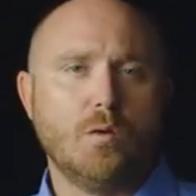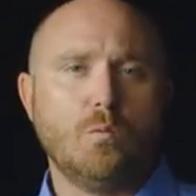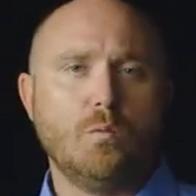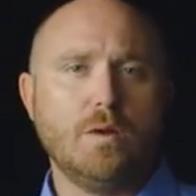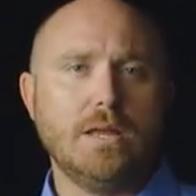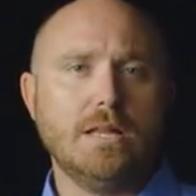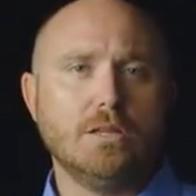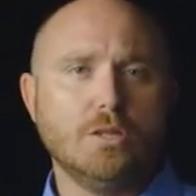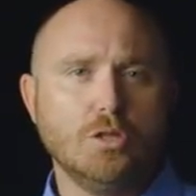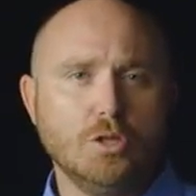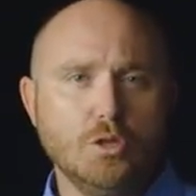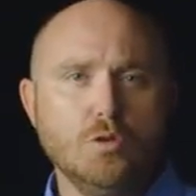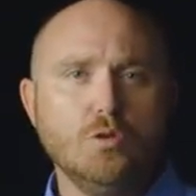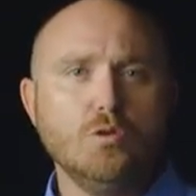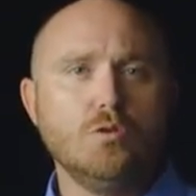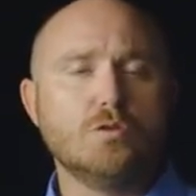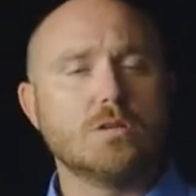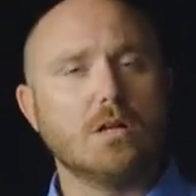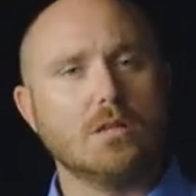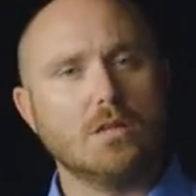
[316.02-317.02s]
we
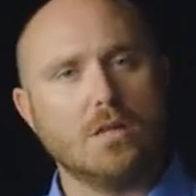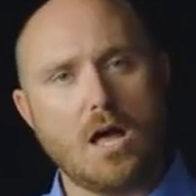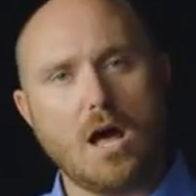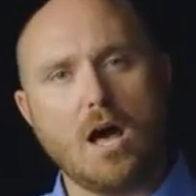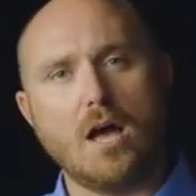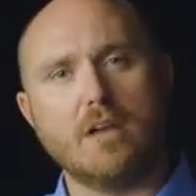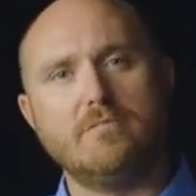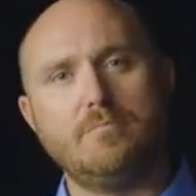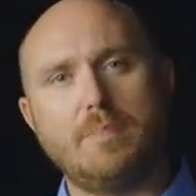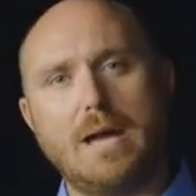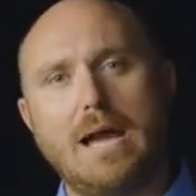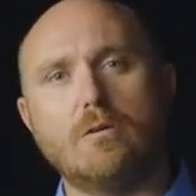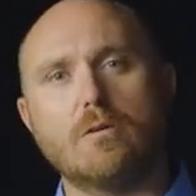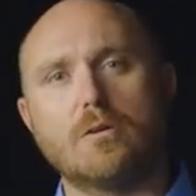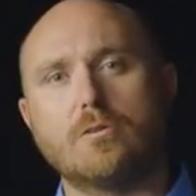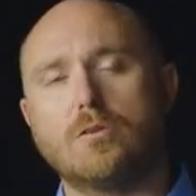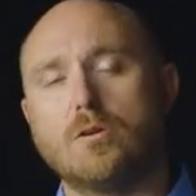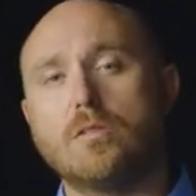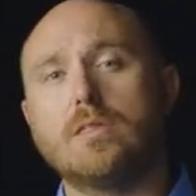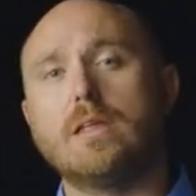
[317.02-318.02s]
lose a lot of
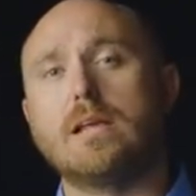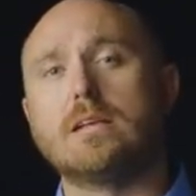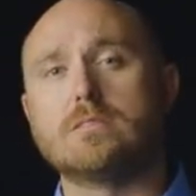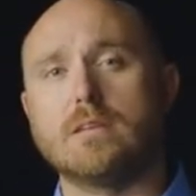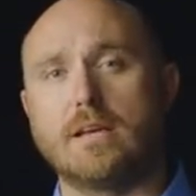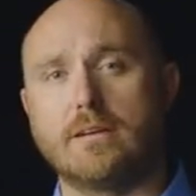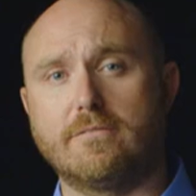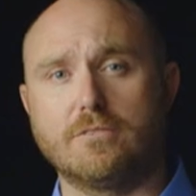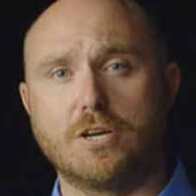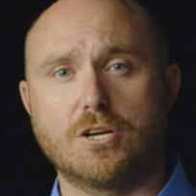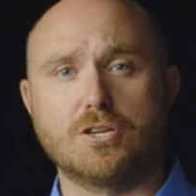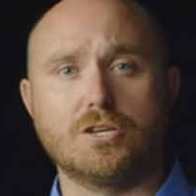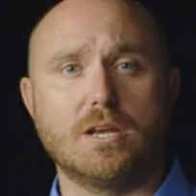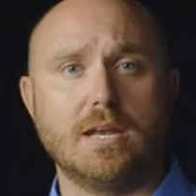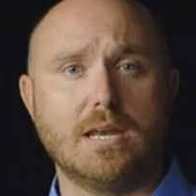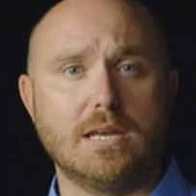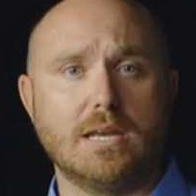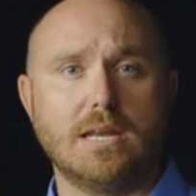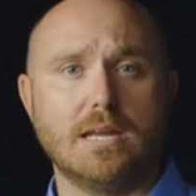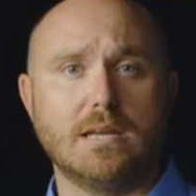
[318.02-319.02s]
power through things like friction
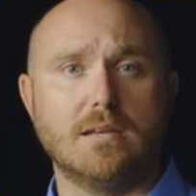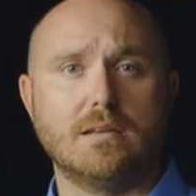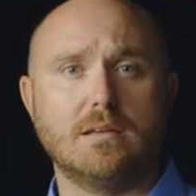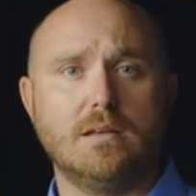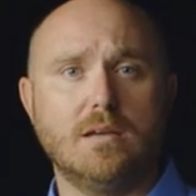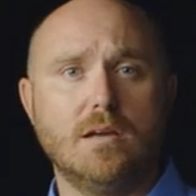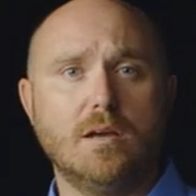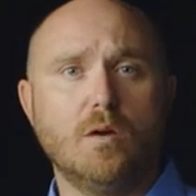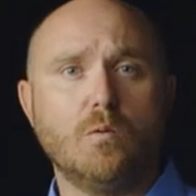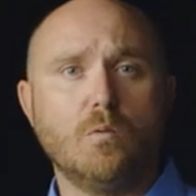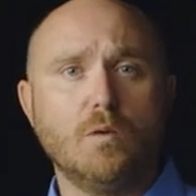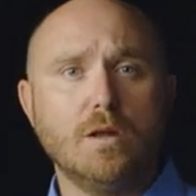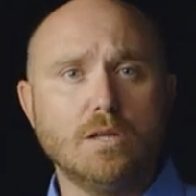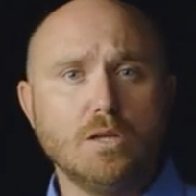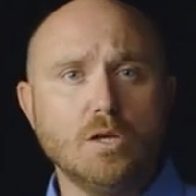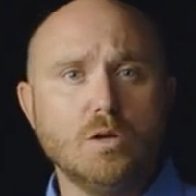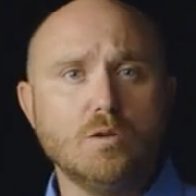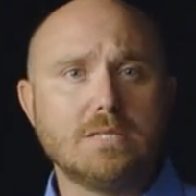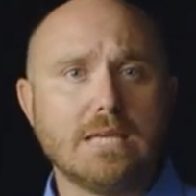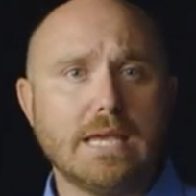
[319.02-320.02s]
and heat. We
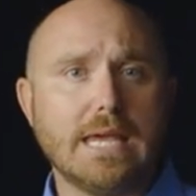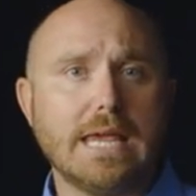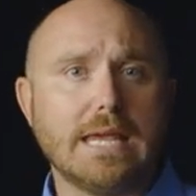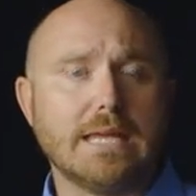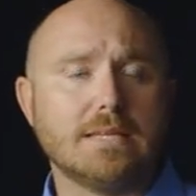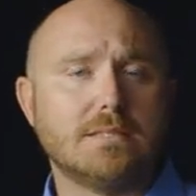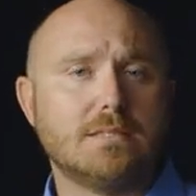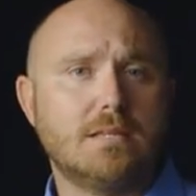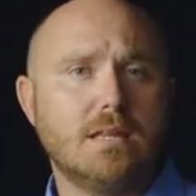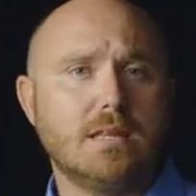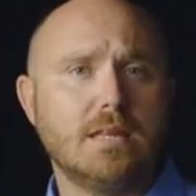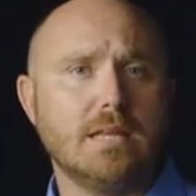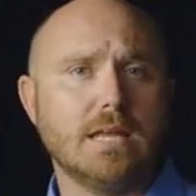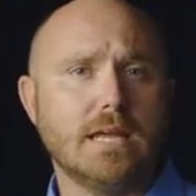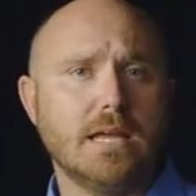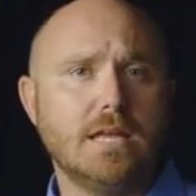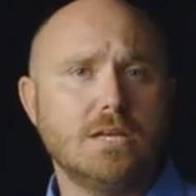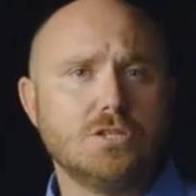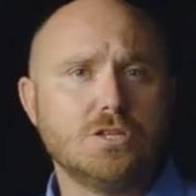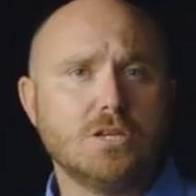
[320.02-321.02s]
lose heat to the
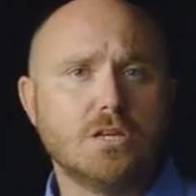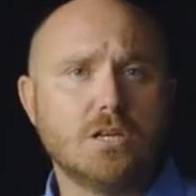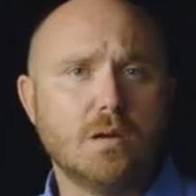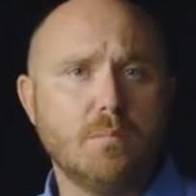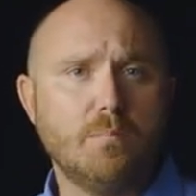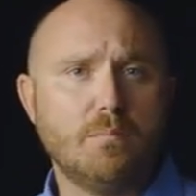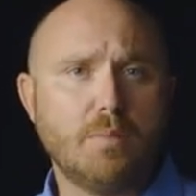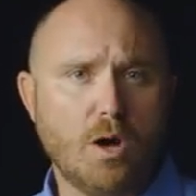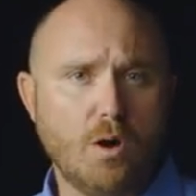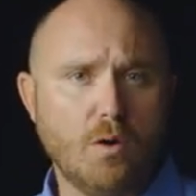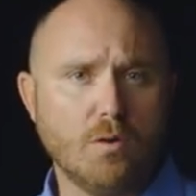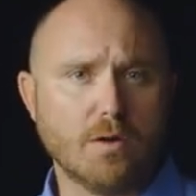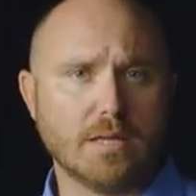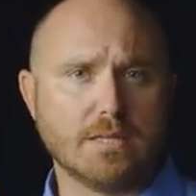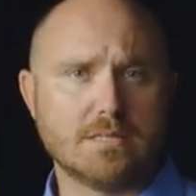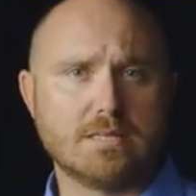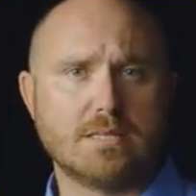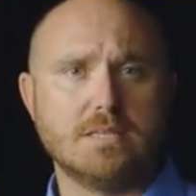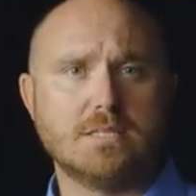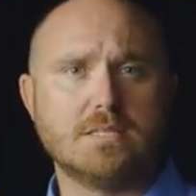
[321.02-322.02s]
engine
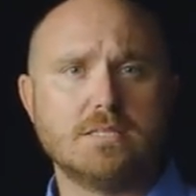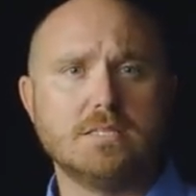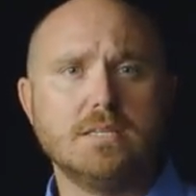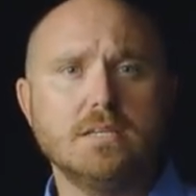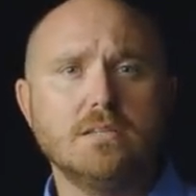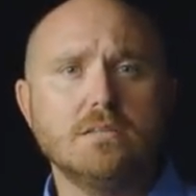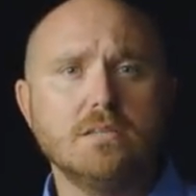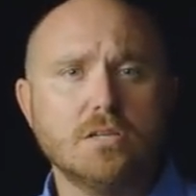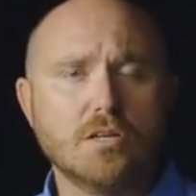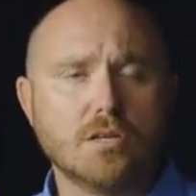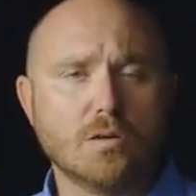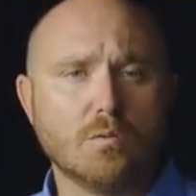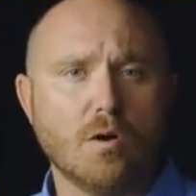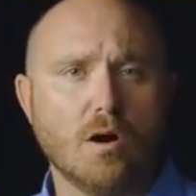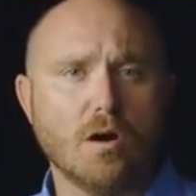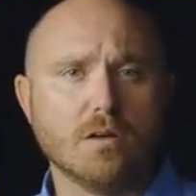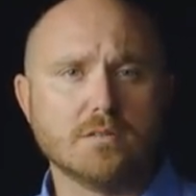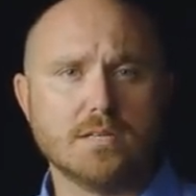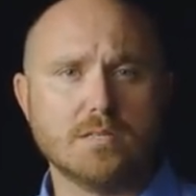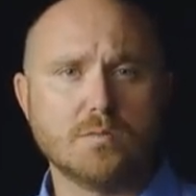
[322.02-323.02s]
components, the cylinder
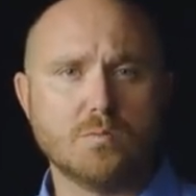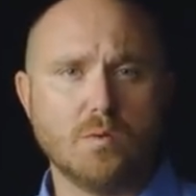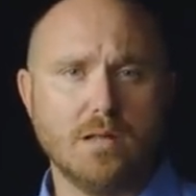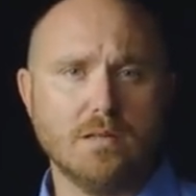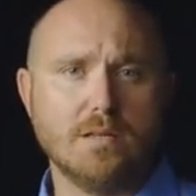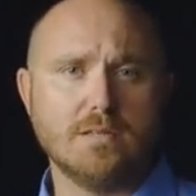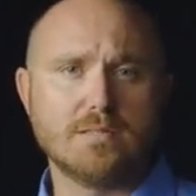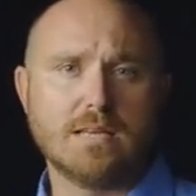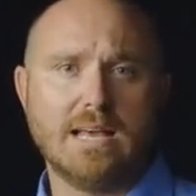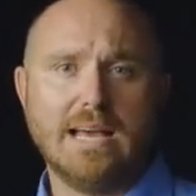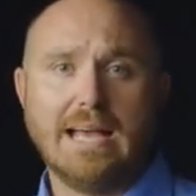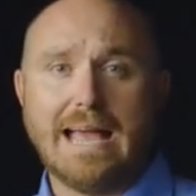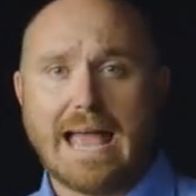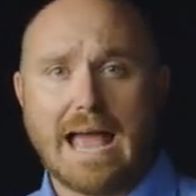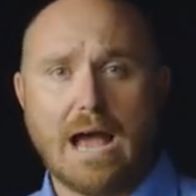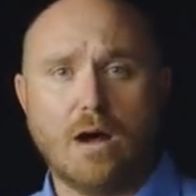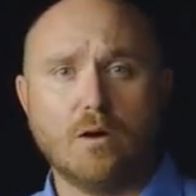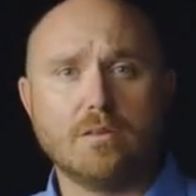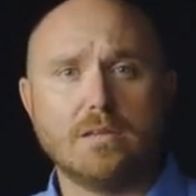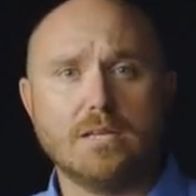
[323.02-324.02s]
walls, as well as
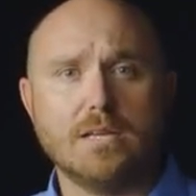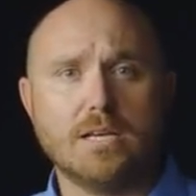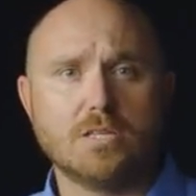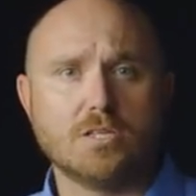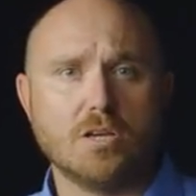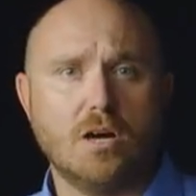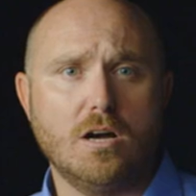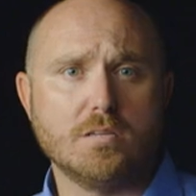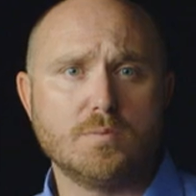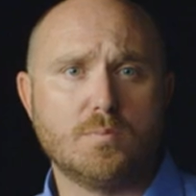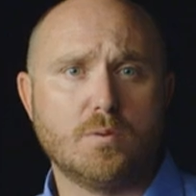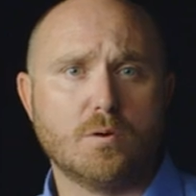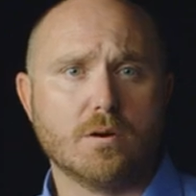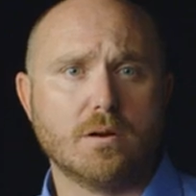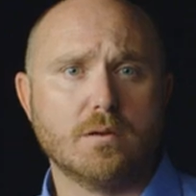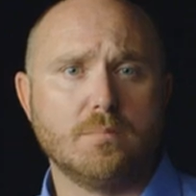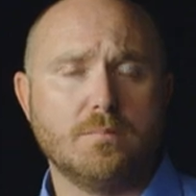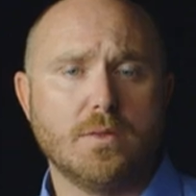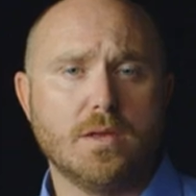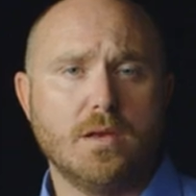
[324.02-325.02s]
out the exhaust
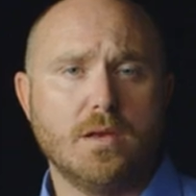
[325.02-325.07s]
port.